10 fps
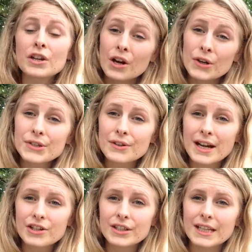you can
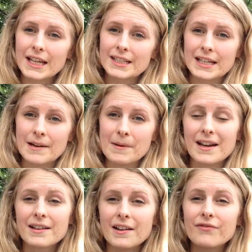also actually get
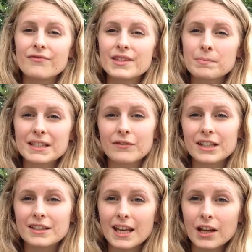a
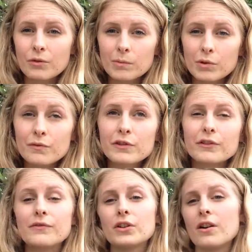specific tick
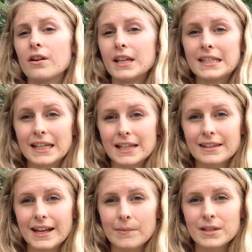remover for if there are any
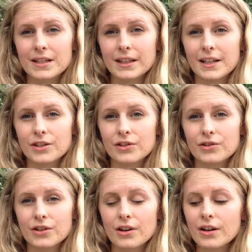ticks that happen to land
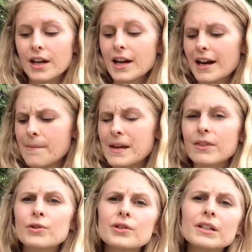on your dog.
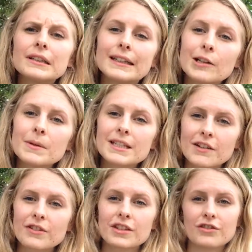Those are a little
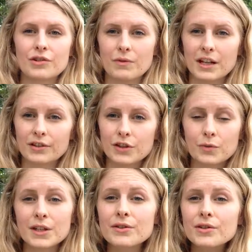bit different than just
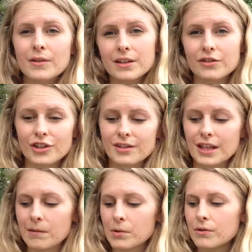regular tweezers, so I
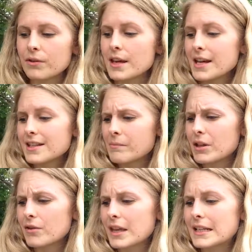suggest getting both.
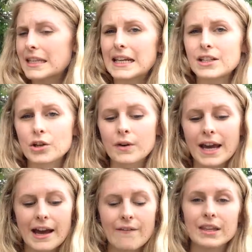Some other things that I
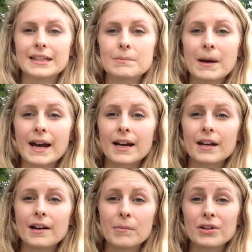don't have in this
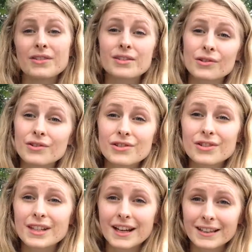pack are
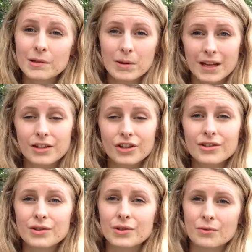scissors just to cut the
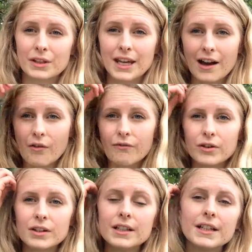bandages. Those are really
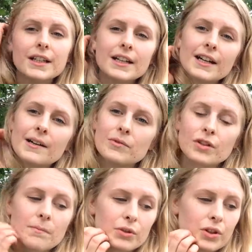helpful.
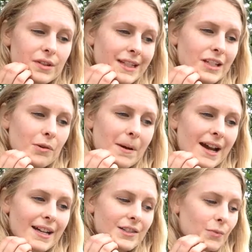So you can put those in
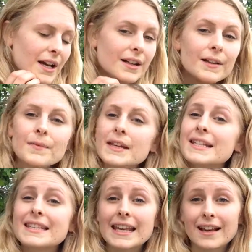your pack as well.
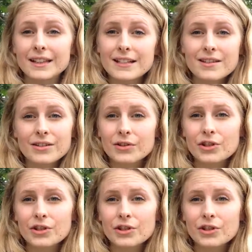Saline